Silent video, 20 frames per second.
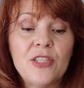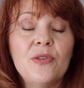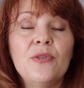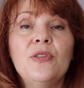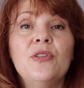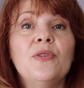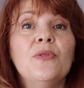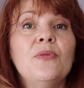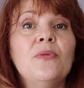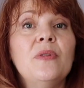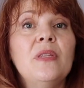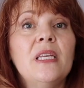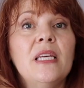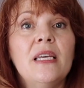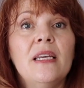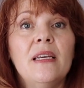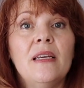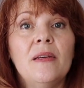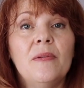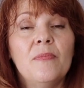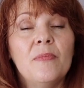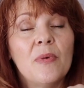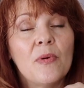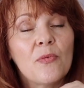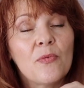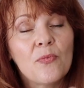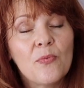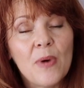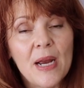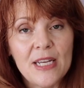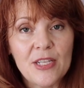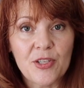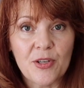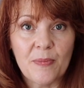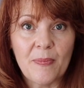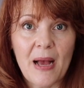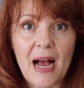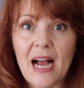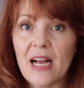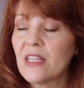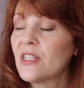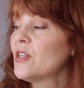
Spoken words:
you do the racer back.